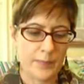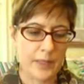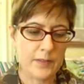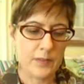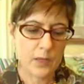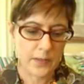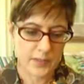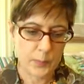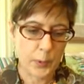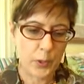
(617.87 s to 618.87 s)
I saw
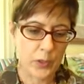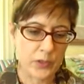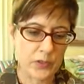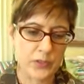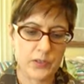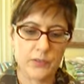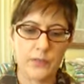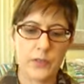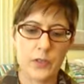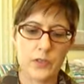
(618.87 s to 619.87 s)
this purse
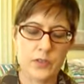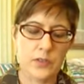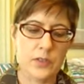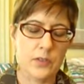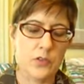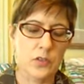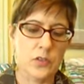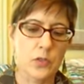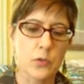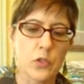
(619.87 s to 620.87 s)
first. It's a,
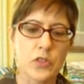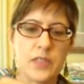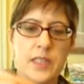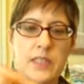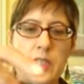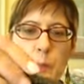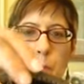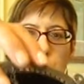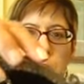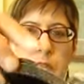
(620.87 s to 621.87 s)
just a gorgeous antique
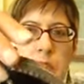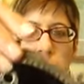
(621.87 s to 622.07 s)
purse.